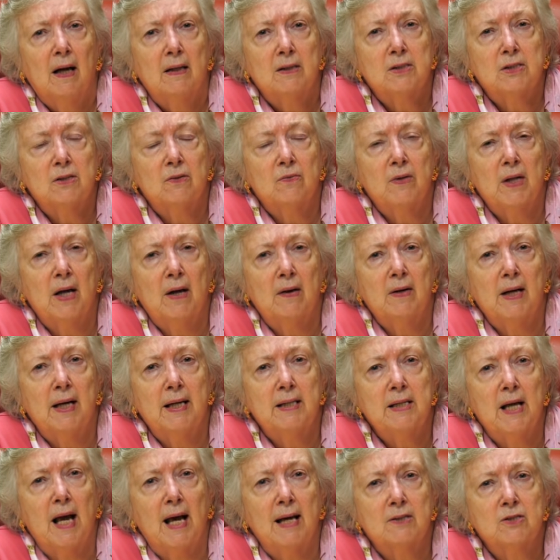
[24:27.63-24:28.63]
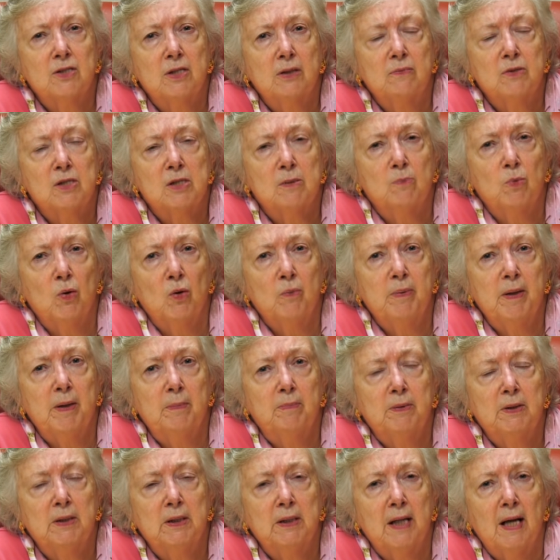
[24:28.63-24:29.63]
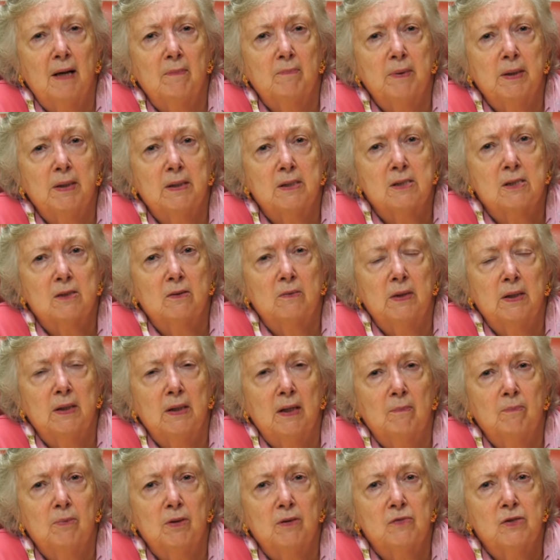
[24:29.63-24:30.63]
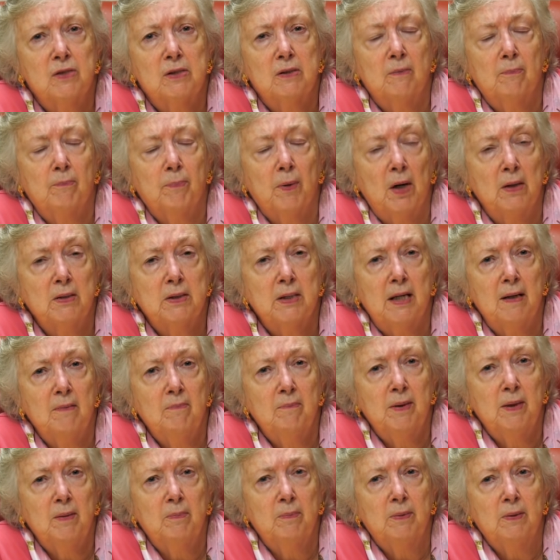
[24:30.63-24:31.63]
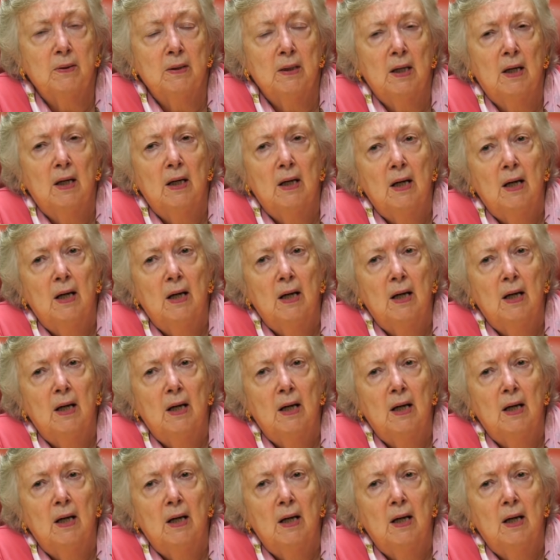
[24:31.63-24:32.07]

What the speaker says: So that it actually was more people than that, because there were a number of part-time people.